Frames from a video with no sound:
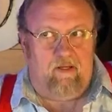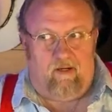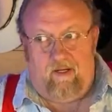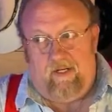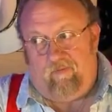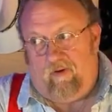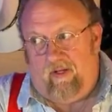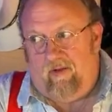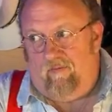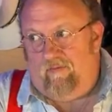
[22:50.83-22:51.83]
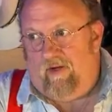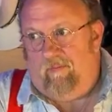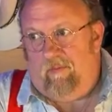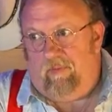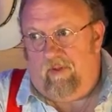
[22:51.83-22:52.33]
I never have, and I've
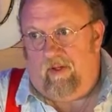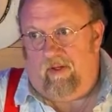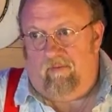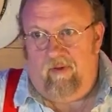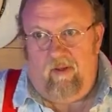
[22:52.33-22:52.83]
been playing